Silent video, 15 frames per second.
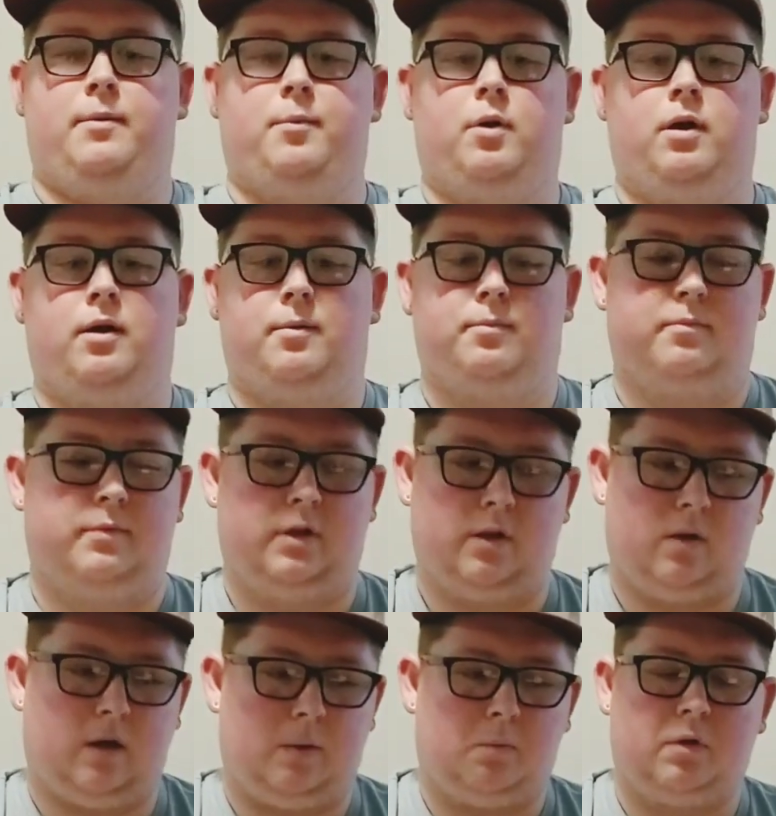I'm you
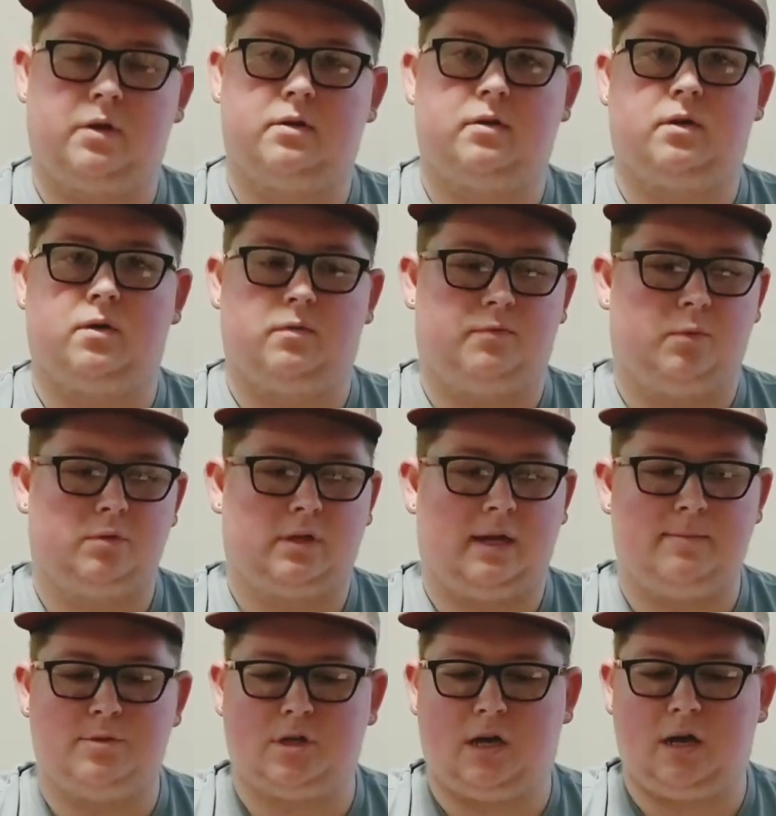know, I work a
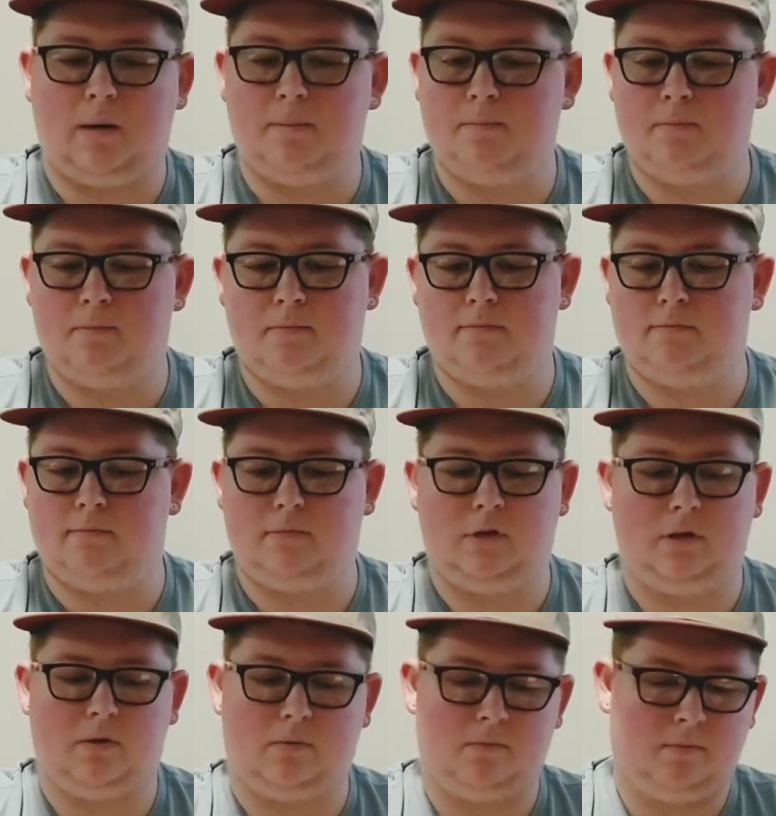full-time job, you
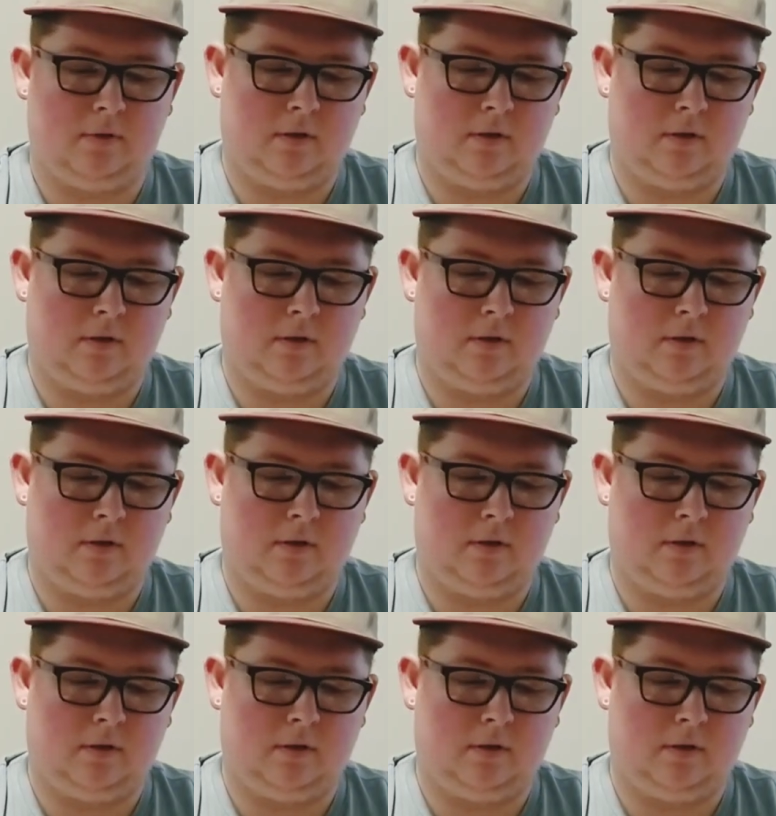know,